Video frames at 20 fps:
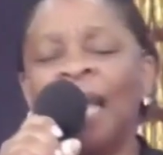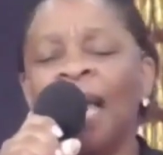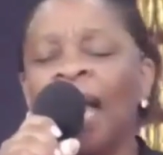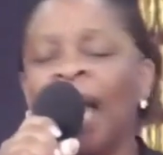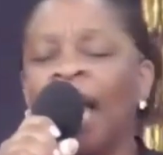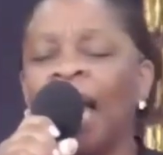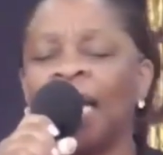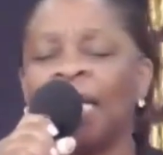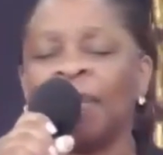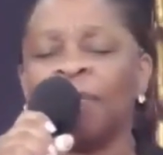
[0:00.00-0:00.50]

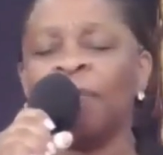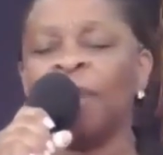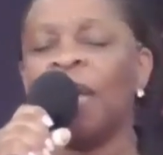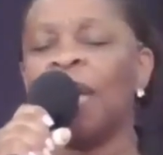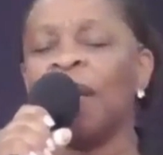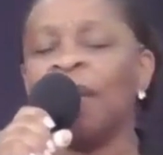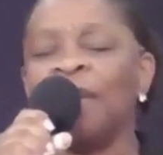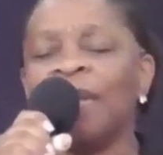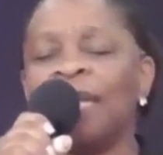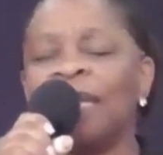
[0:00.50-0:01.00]
as
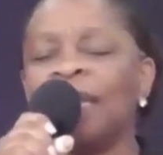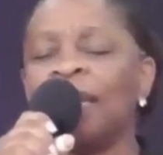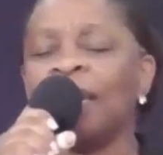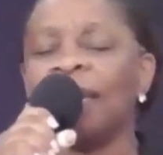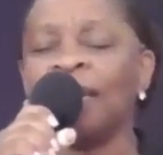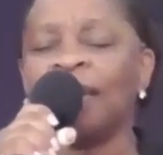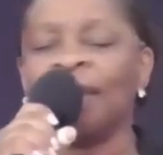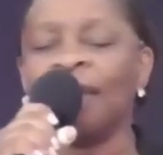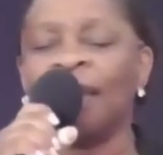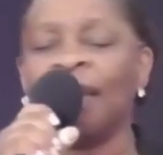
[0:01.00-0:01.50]
Mary
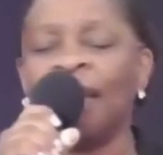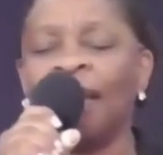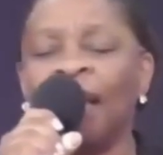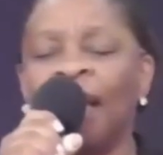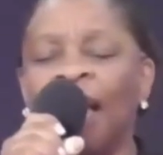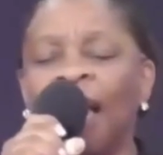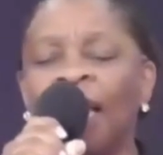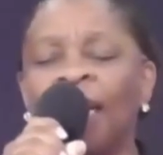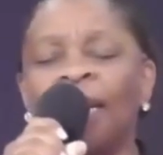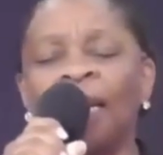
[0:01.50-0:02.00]
did,
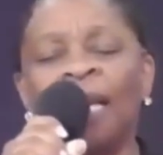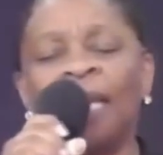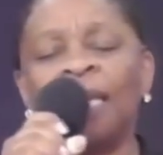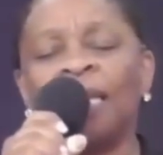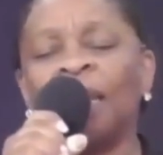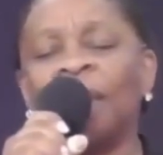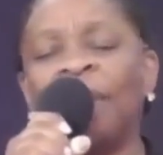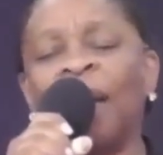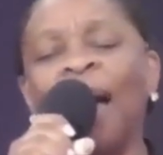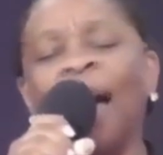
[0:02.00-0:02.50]
and let
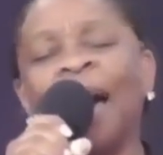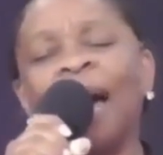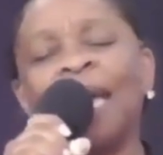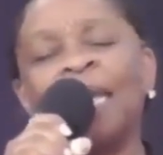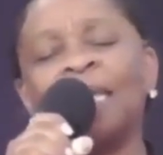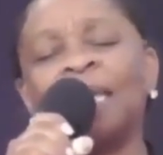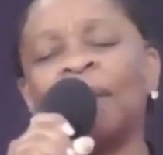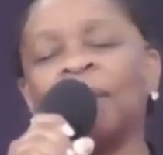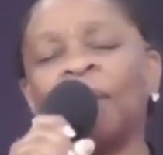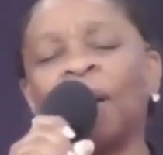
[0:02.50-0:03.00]
them
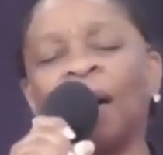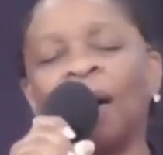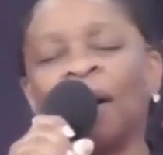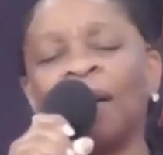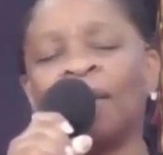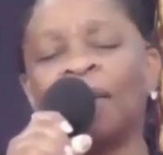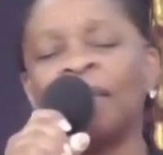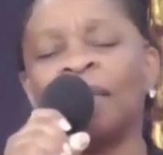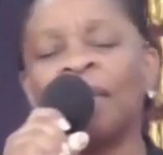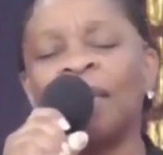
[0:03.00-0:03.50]
hide it,
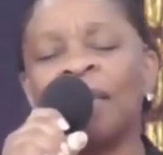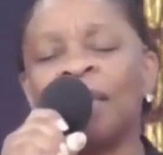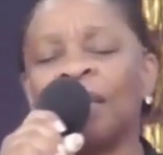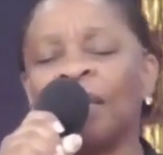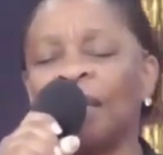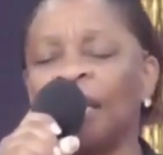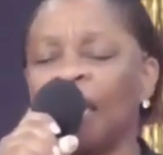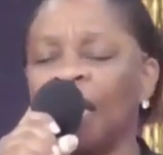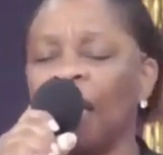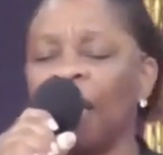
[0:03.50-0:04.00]
God, so
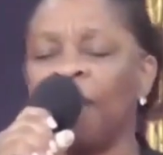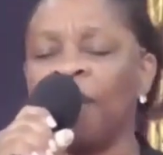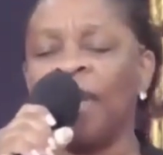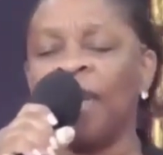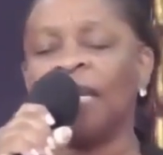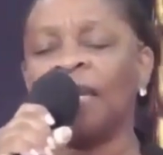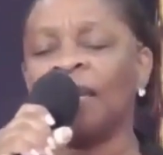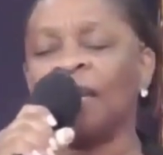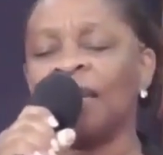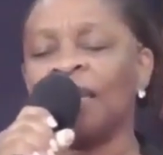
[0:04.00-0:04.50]
that they may
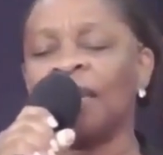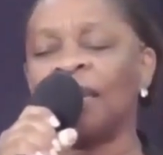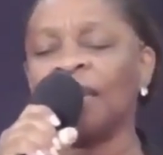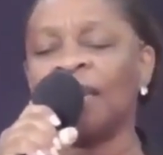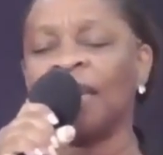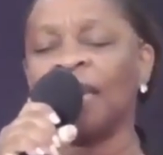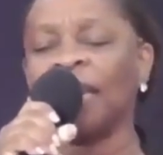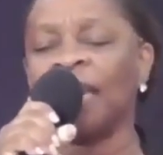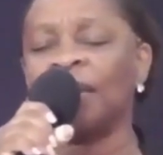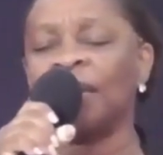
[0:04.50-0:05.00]
not sin
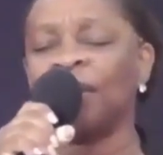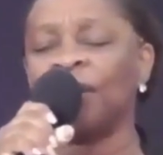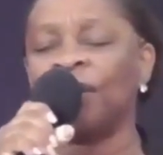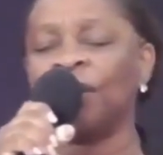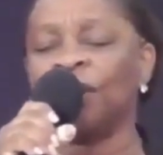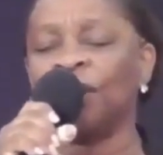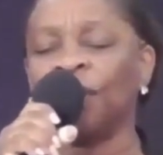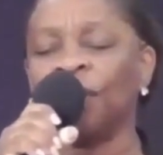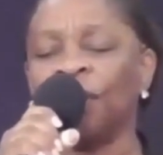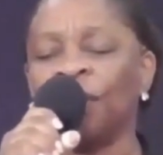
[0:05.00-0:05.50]
against
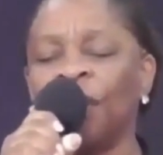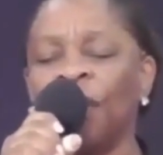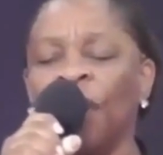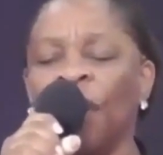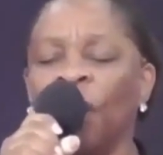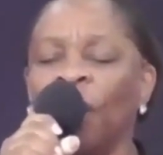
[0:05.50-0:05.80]
you. We